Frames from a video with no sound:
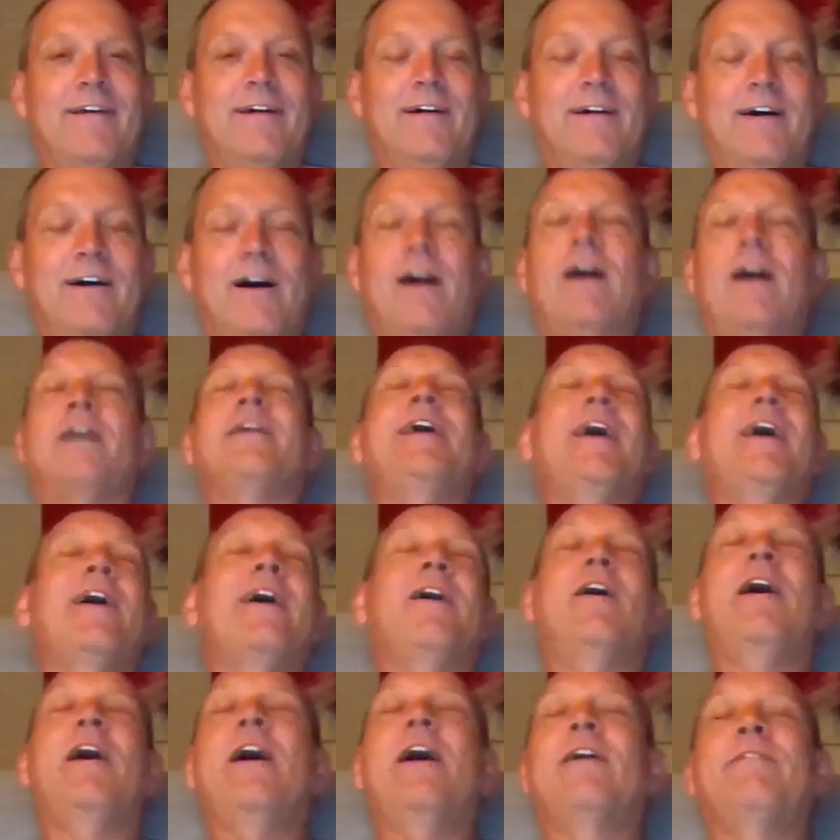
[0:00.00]
Oh
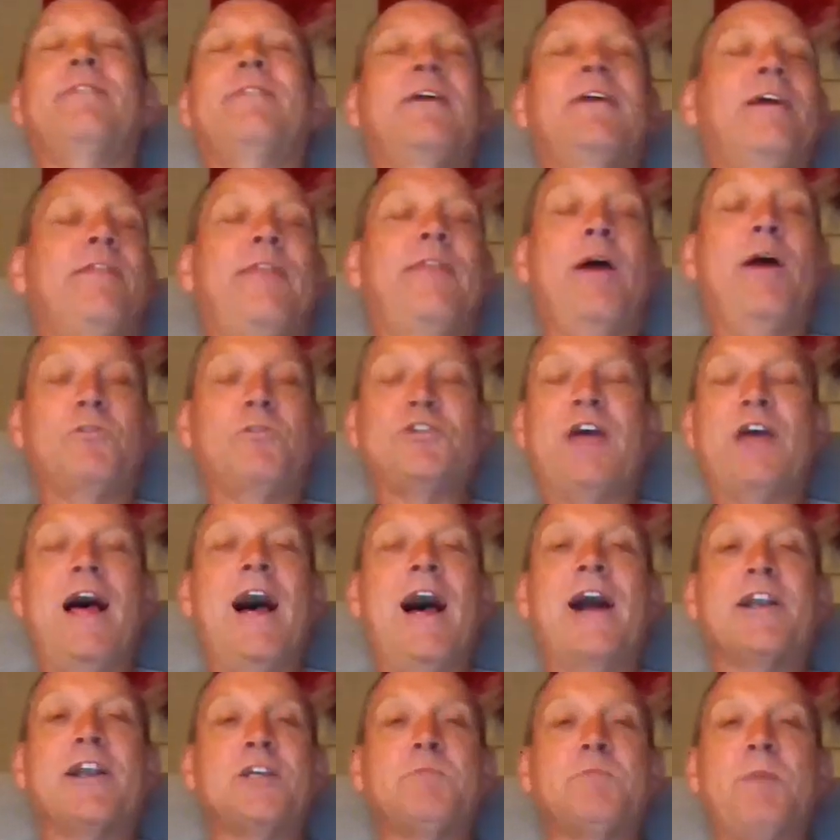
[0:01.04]
yeah, that was the
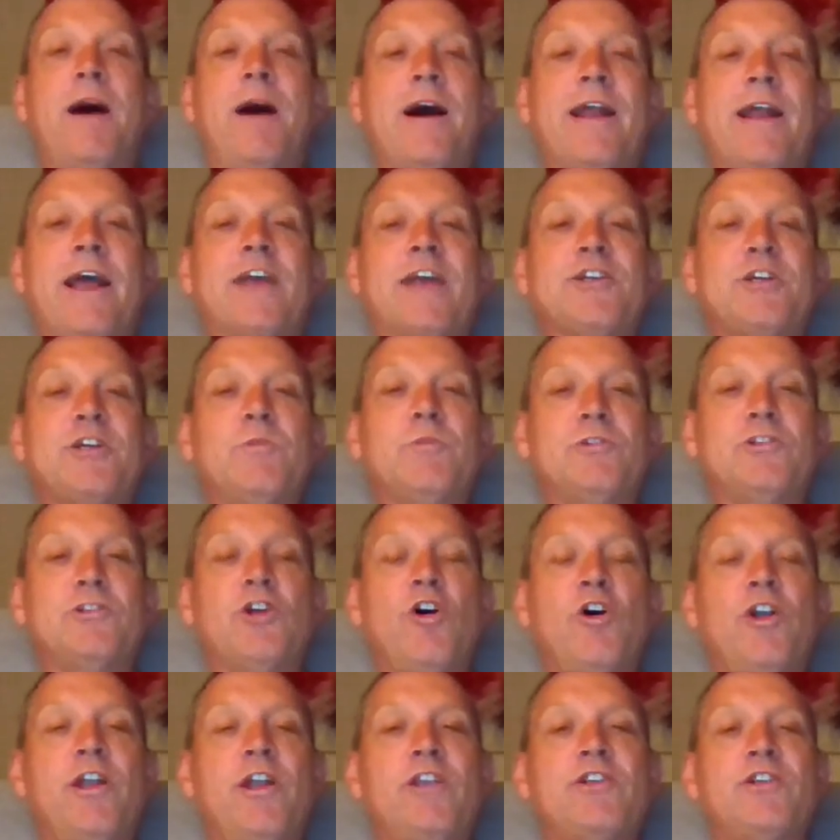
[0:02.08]
hardest part. Actually, was
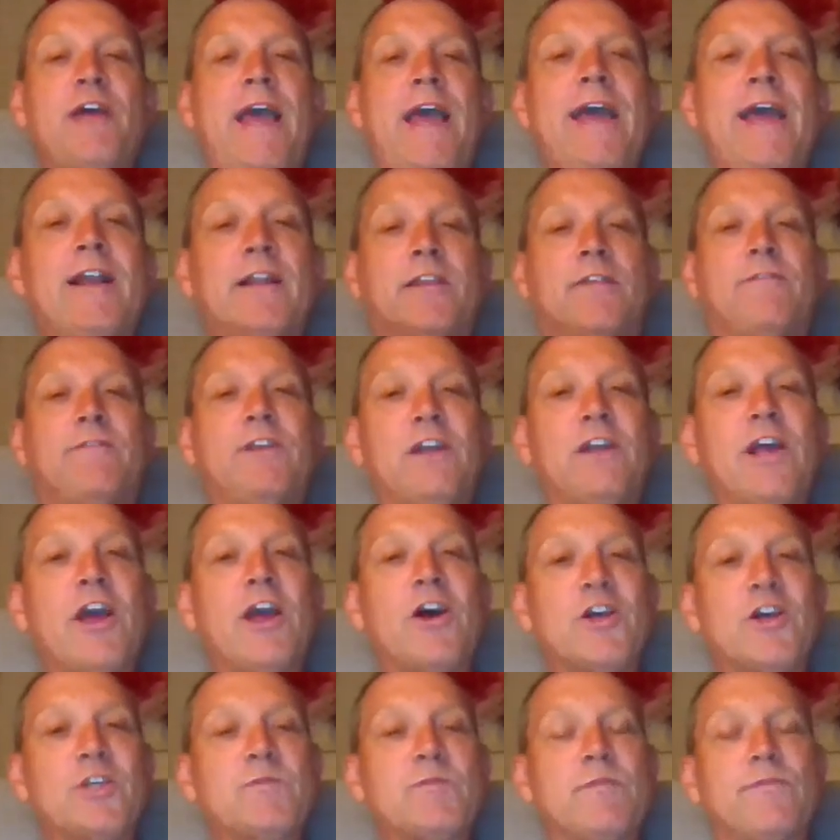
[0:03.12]
learning to edit the
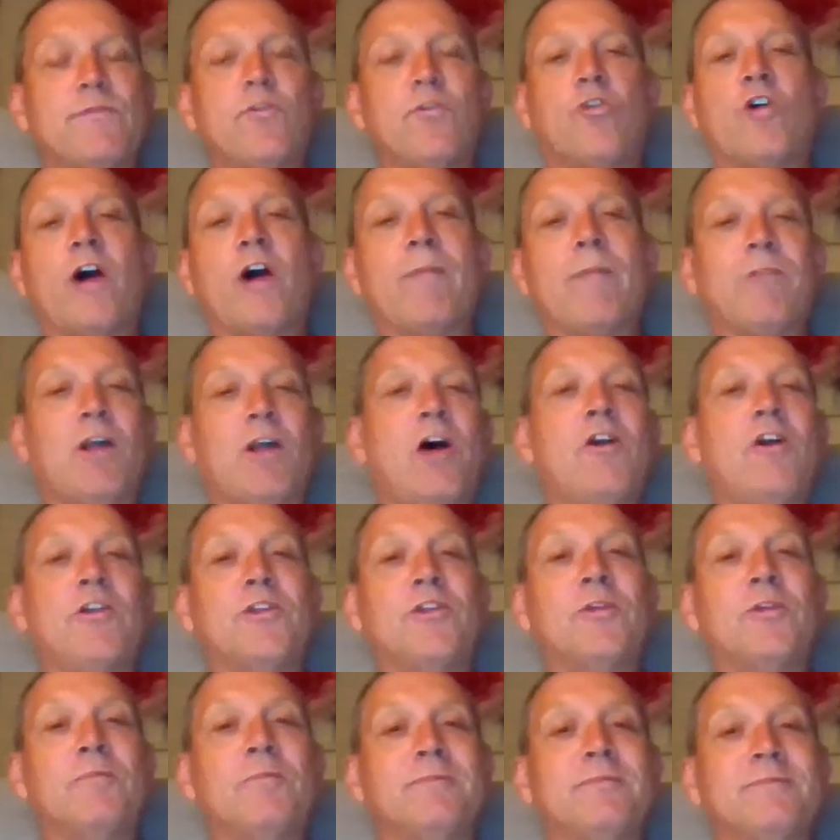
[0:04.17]
videos before I uploaded
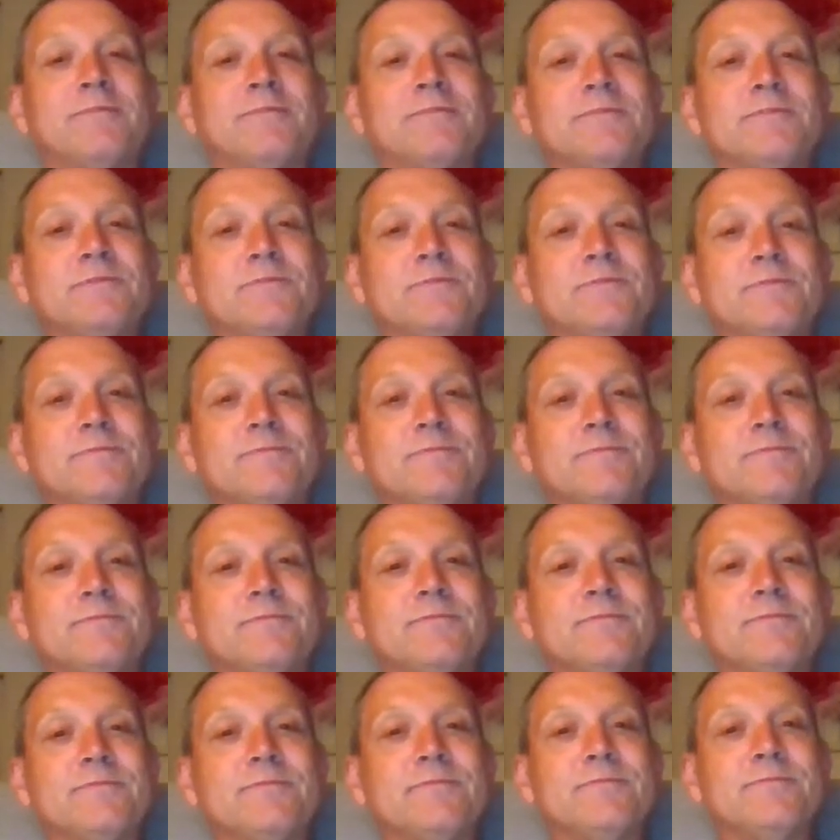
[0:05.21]
them,
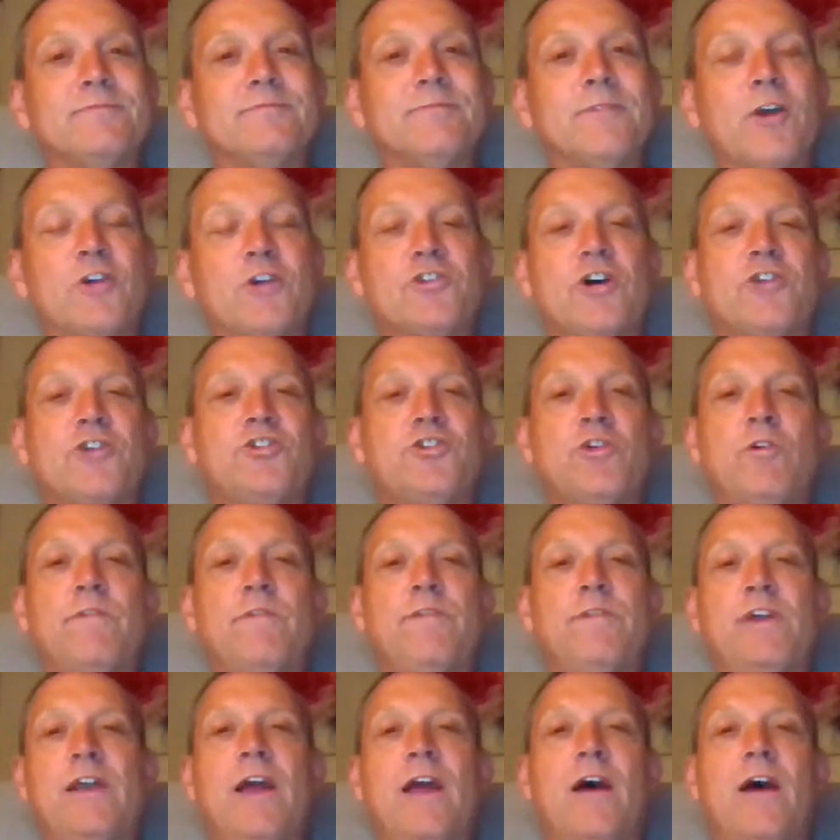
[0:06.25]
because I'd do a
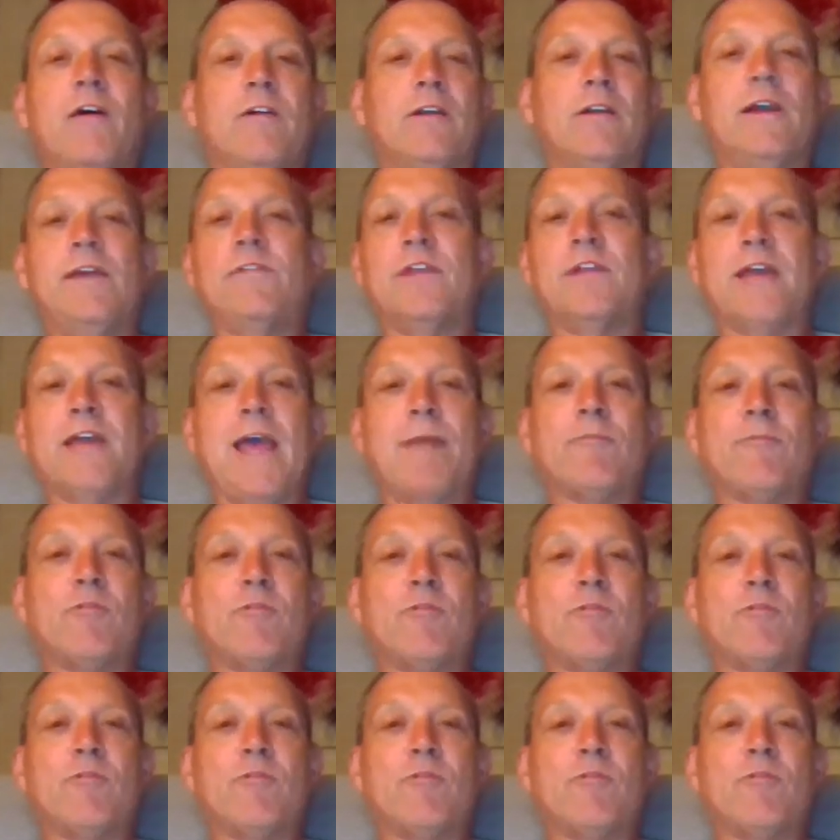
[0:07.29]
video and leave the camera
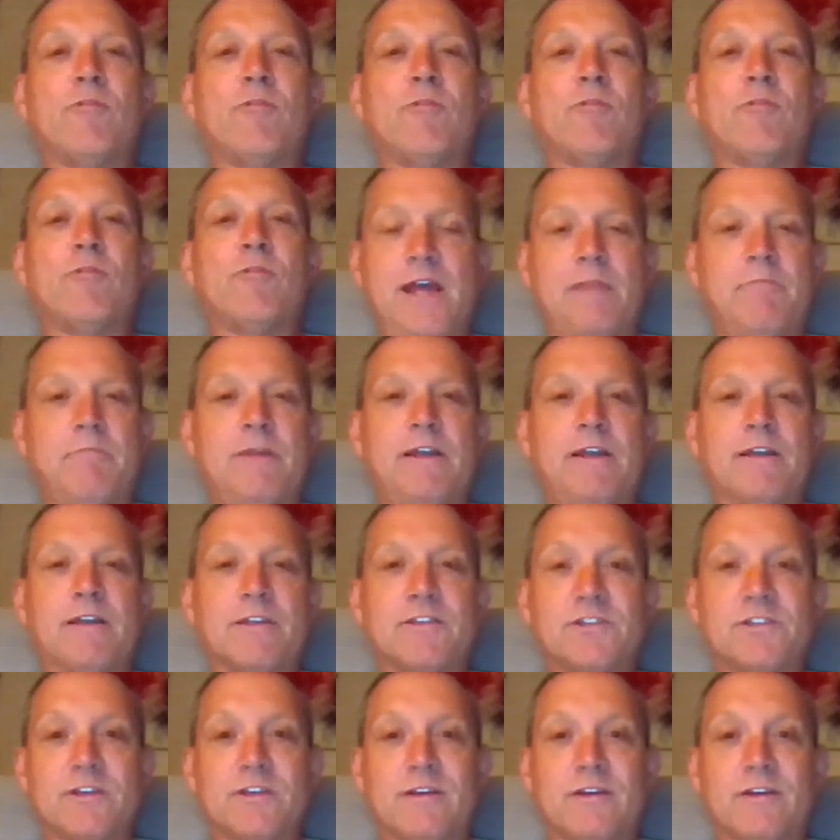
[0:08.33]
running, and it'd be 10
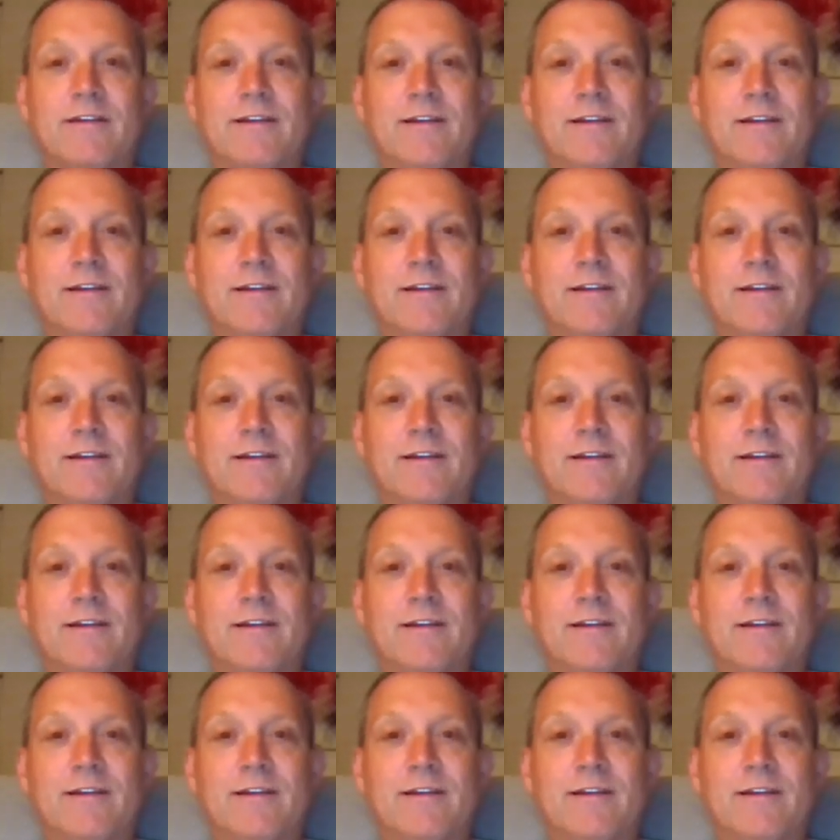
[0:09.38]
minutes.